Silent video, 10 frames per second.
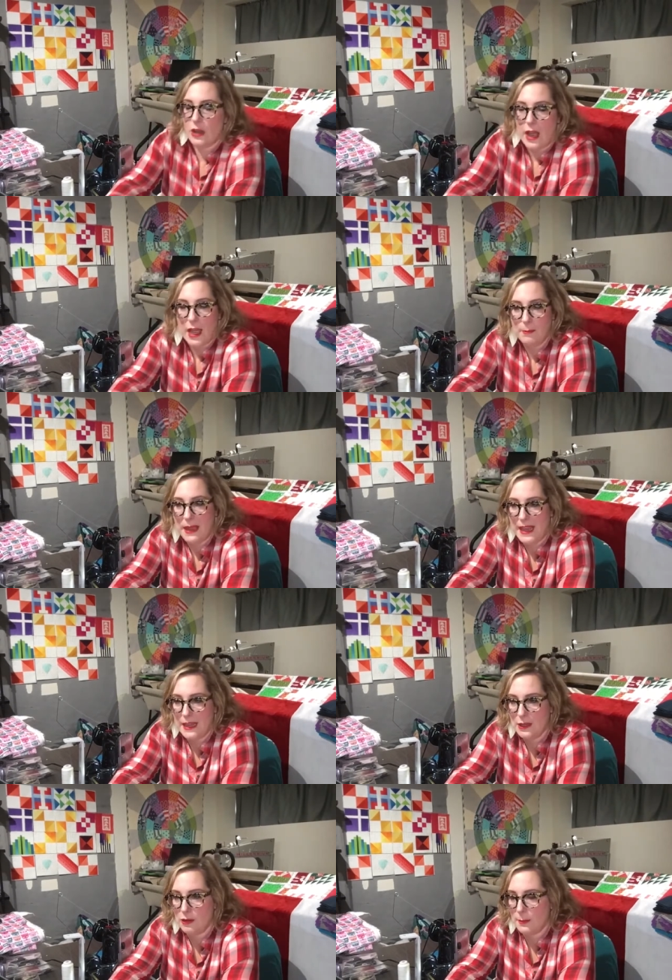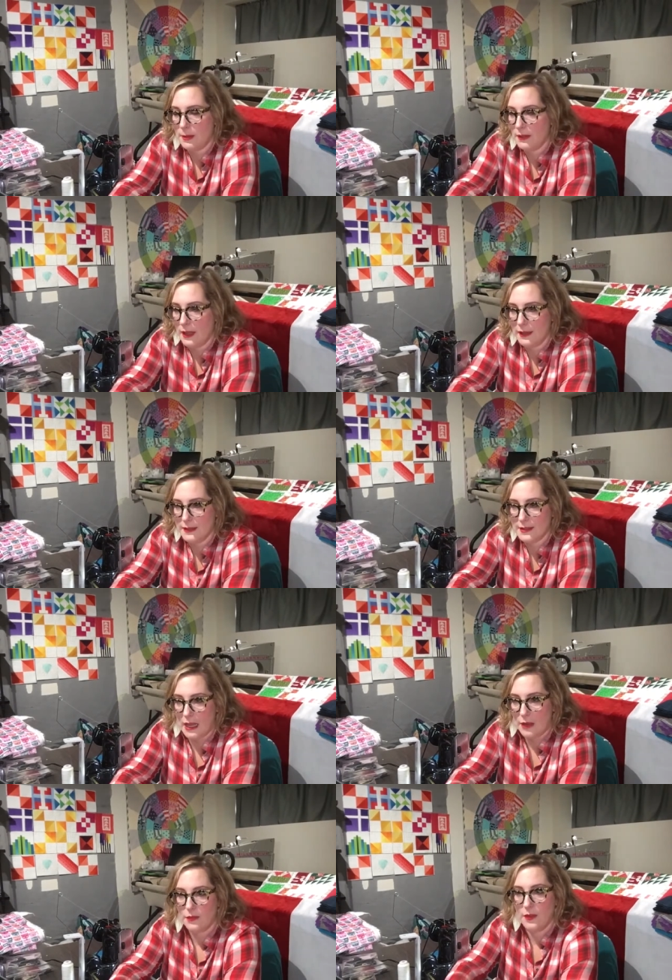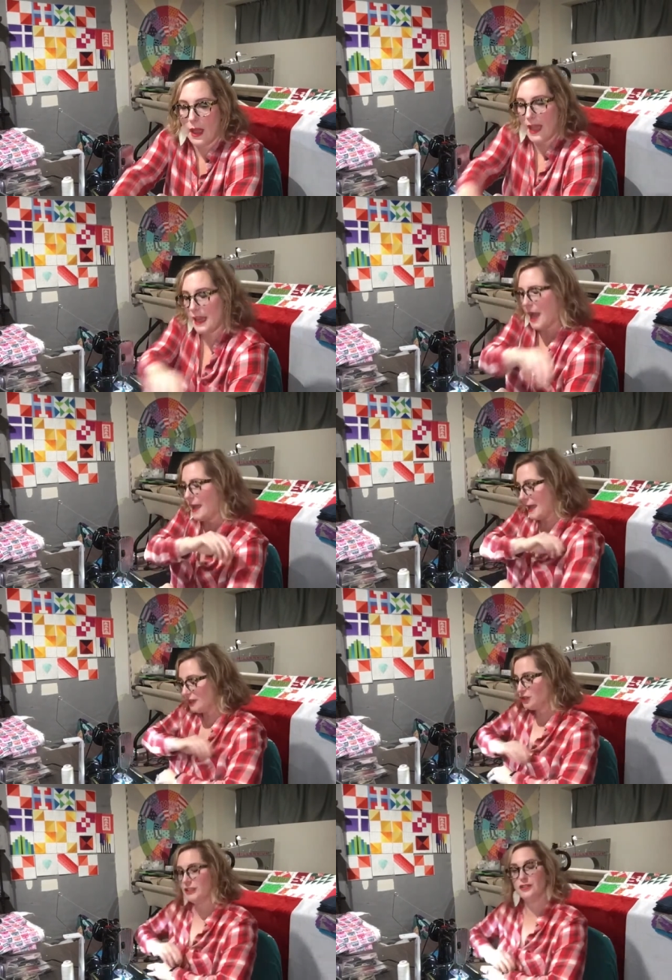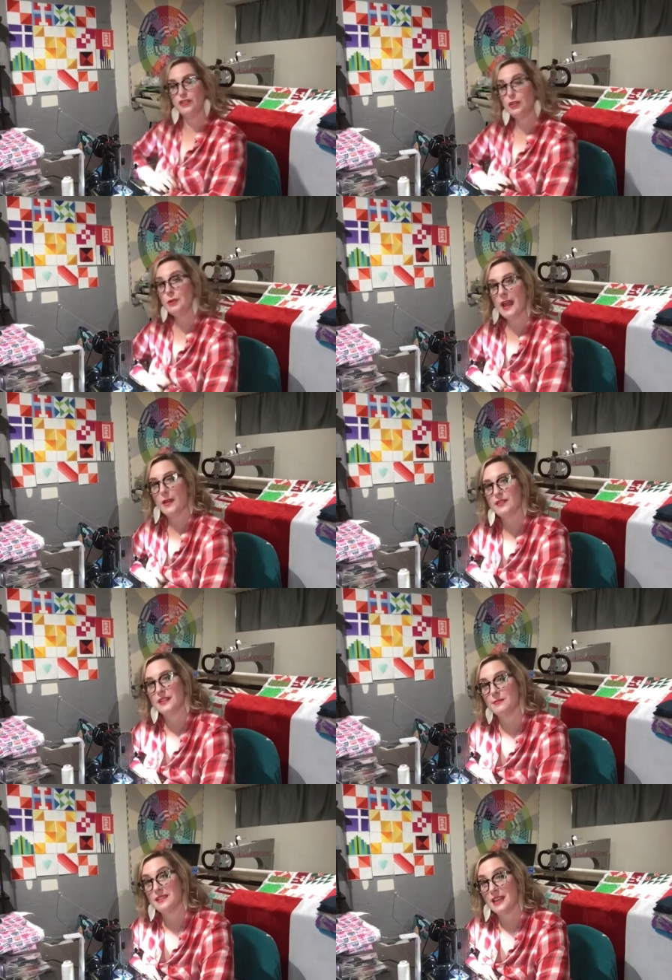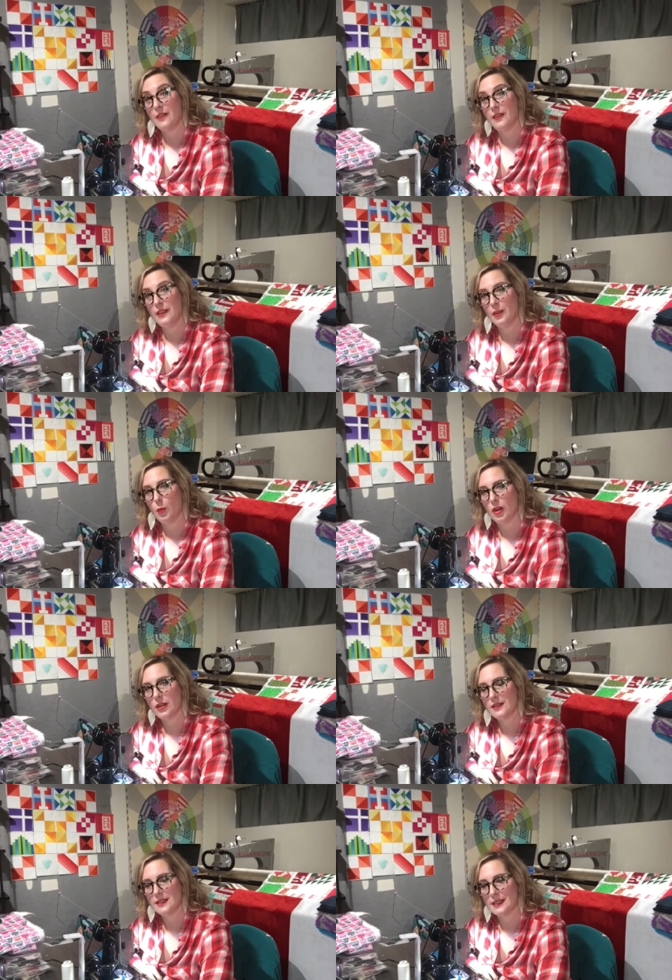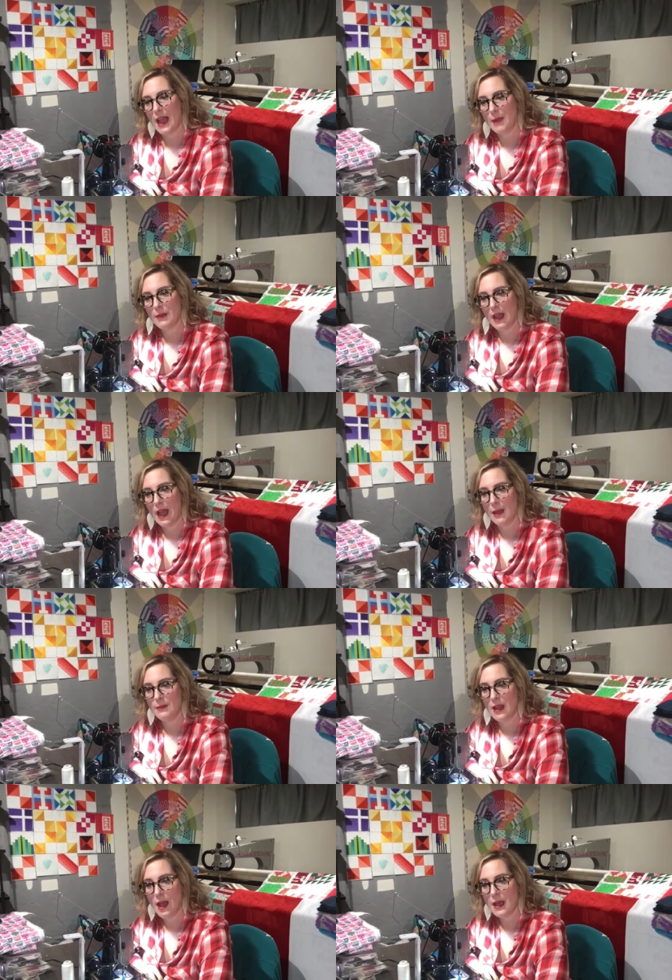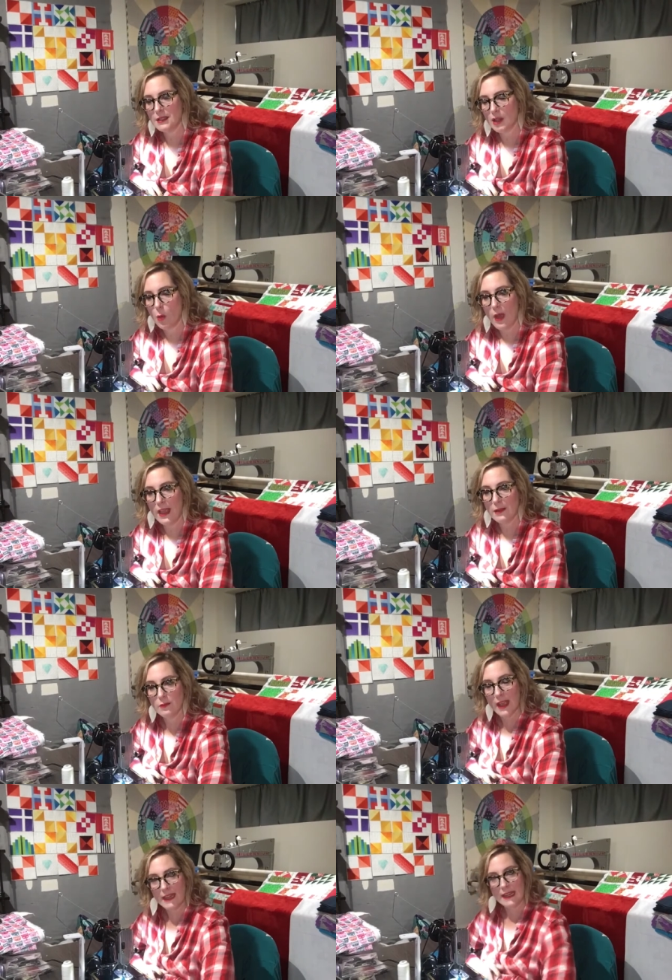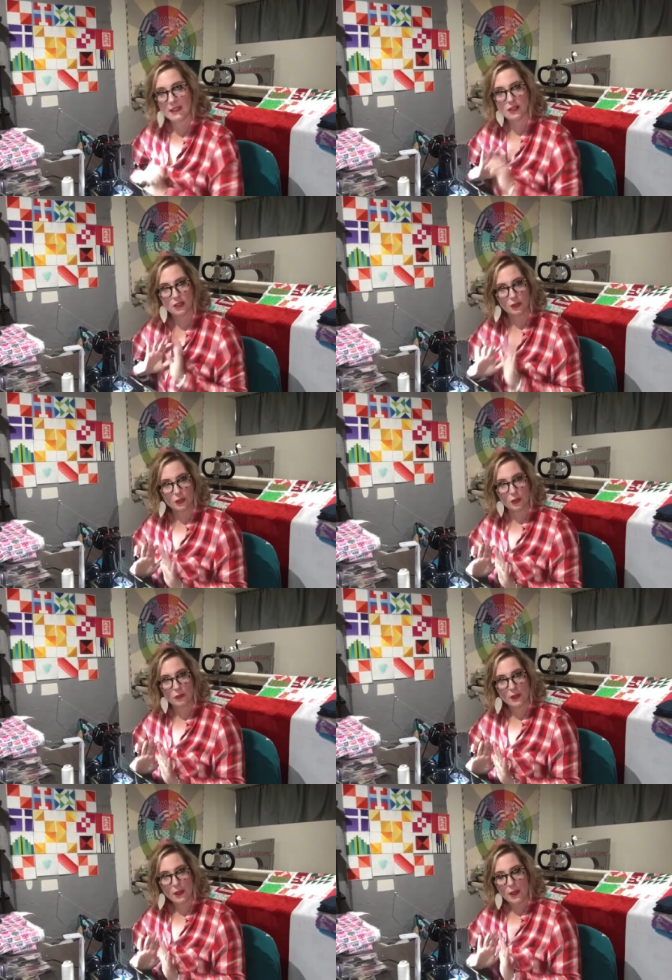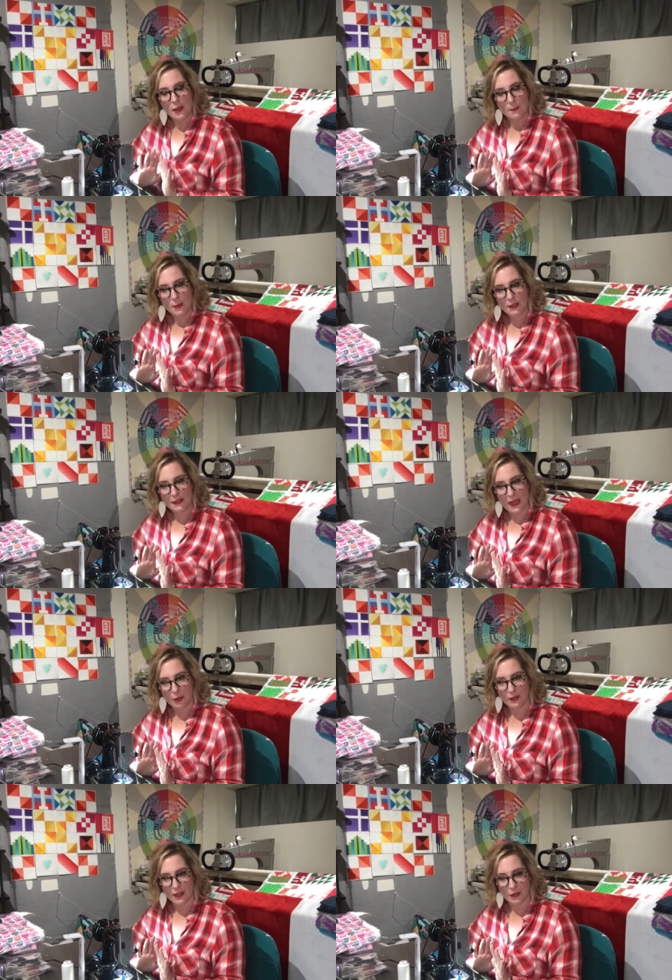I'm paying you to plug stuff. I actually do have some stuff in the works. I'm not quite ready to put it out there